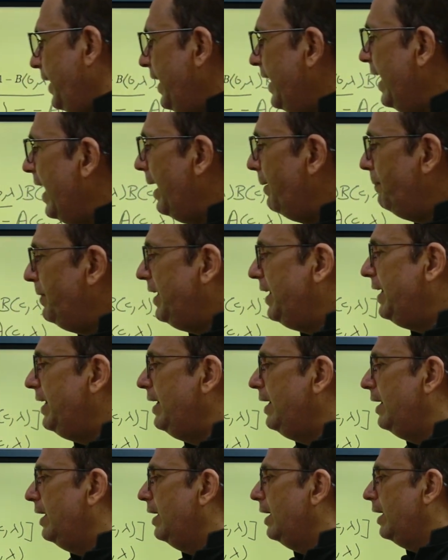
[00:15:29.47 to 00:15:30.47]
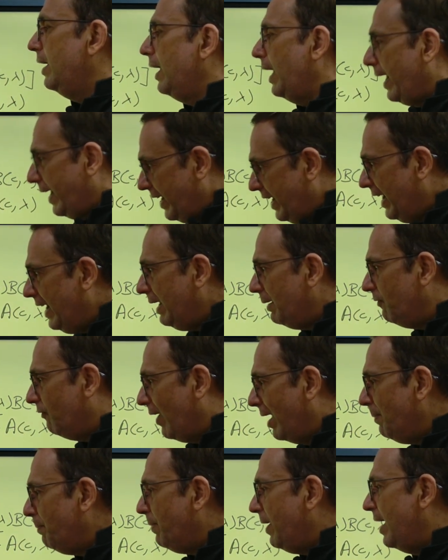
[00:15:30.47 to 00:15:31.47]
EAB,
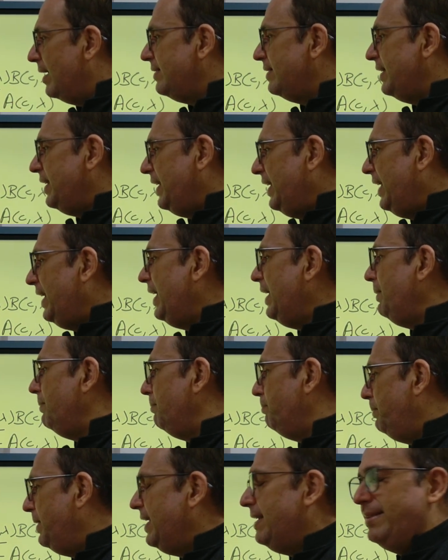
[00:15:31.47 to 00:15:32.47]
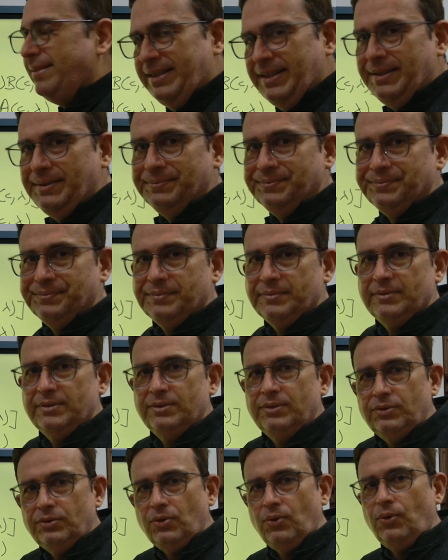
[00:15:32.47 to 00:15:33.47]
1 plus EBC.
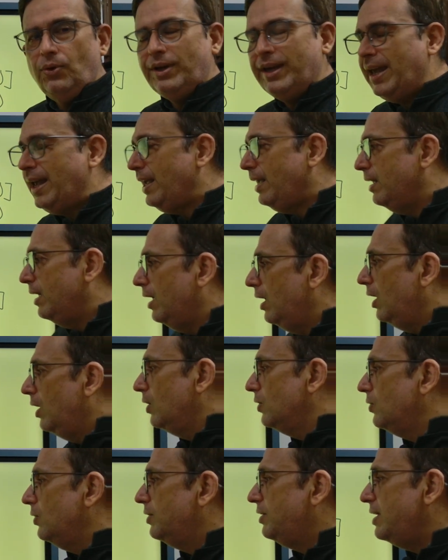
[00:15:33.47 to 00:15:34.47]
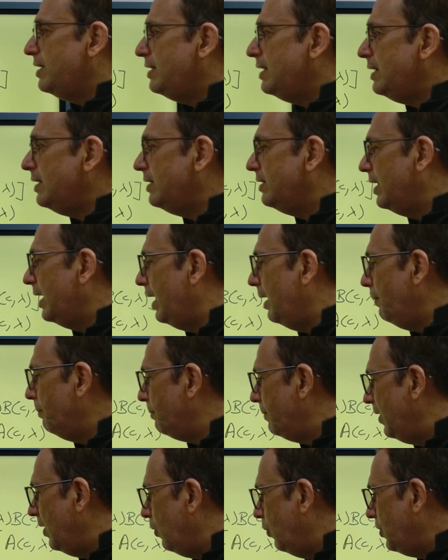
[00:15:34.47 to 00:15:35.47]
So, okay. So this is
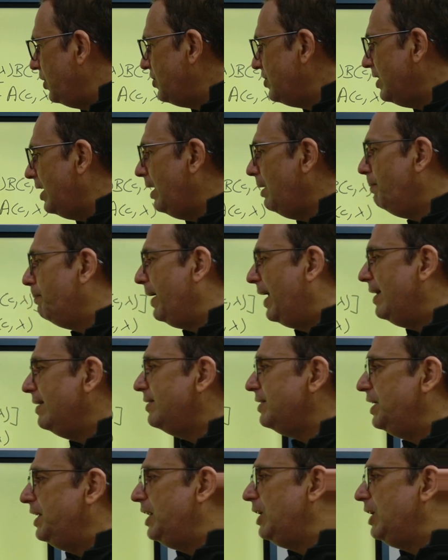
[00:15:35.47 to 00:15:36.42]
the original Bell's